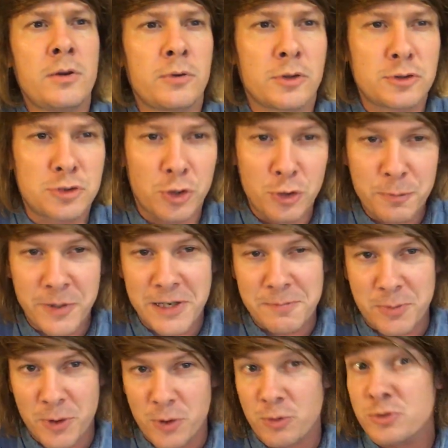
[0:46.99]
Got two
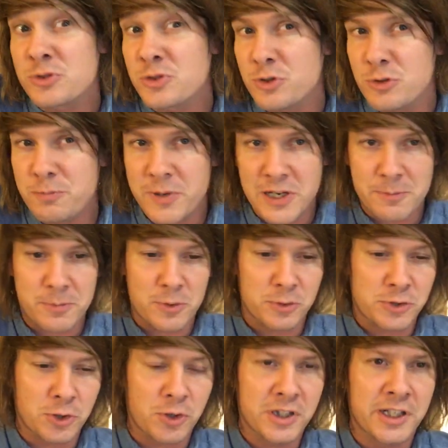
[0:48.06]
people
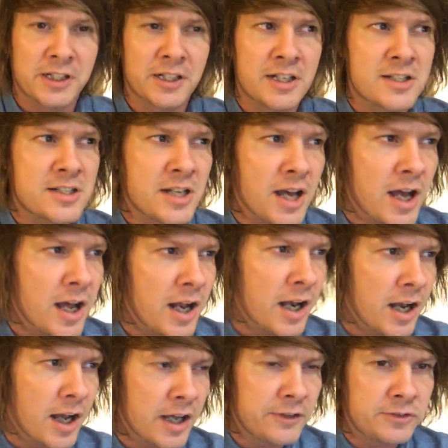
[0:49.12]
joining this
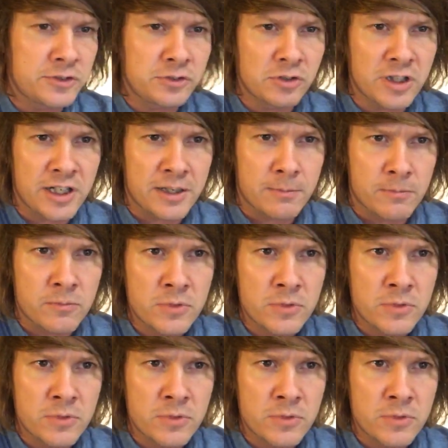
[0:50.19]
live stream.